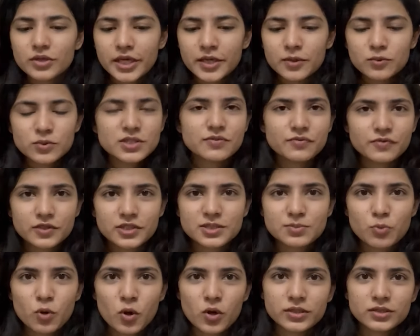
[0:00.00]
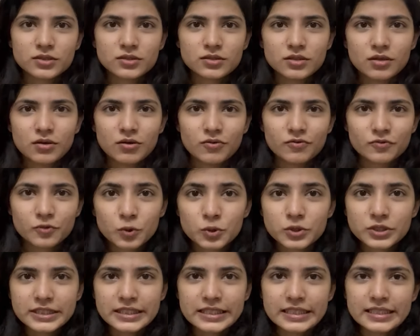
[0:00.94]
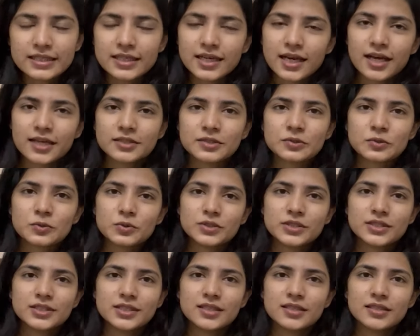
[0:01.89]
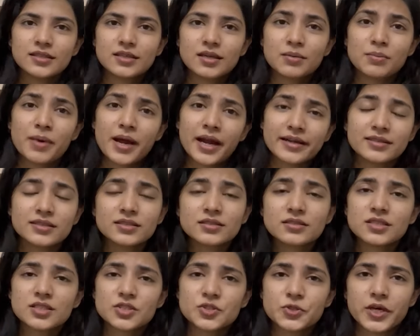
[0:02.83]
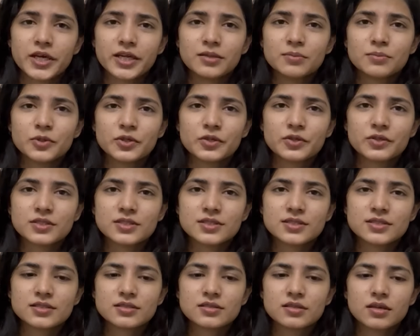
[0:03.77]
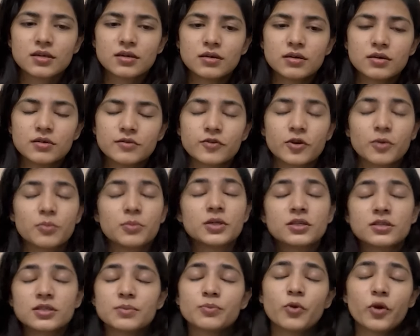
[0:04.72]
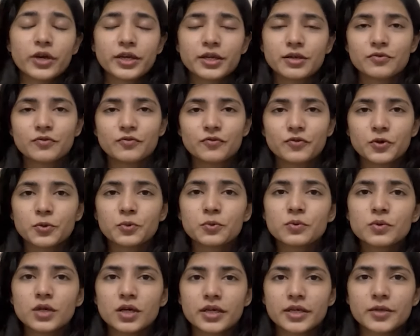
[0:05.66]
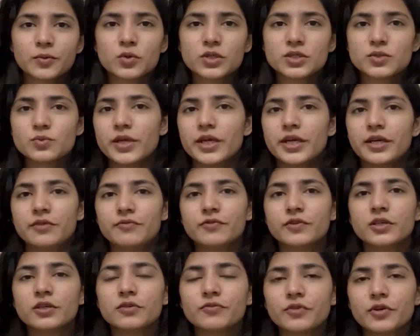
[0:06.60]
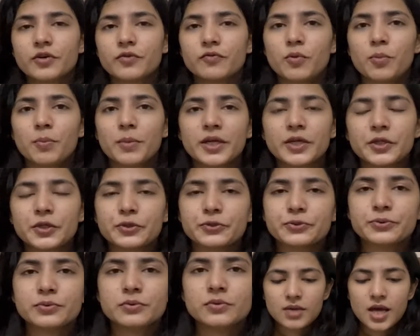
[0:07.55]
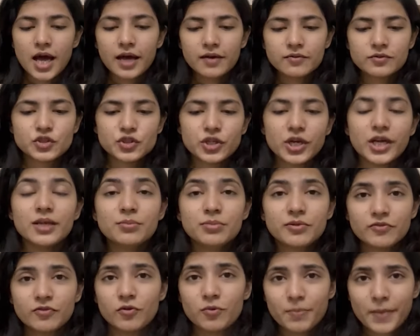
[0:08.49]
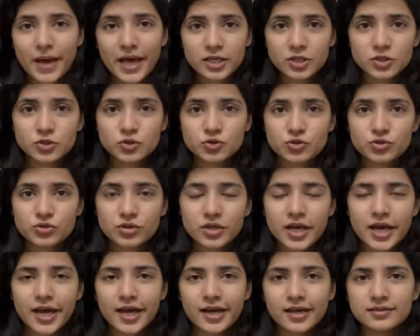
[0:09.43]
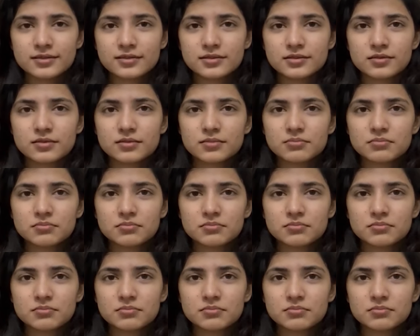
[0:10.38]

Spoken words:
he was the firstborn of Kunti, and Kunti abandoned the child because from her point of view, it was very difficult for a woman to have a child before marriage and